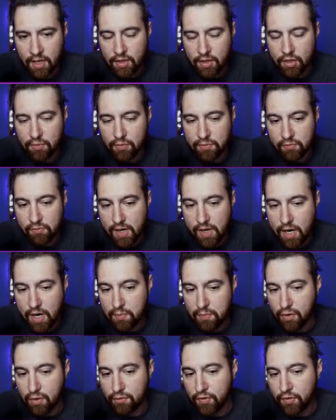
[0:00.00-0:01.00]

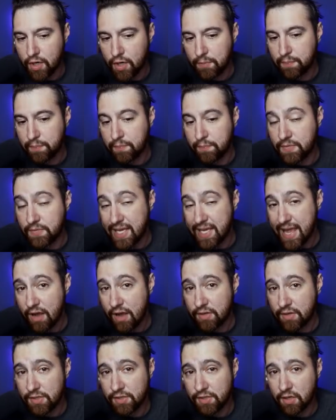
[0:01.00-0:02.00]
Both our
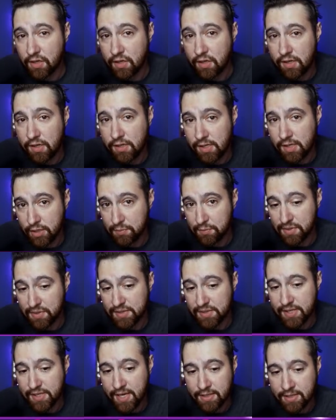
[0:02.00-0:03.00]
Dialgas are
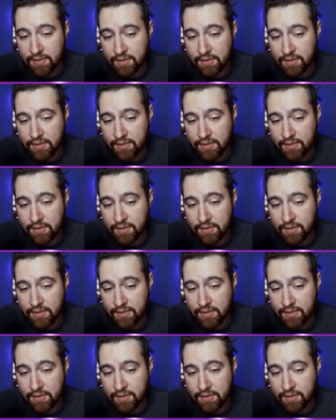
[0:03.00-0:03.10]
100%,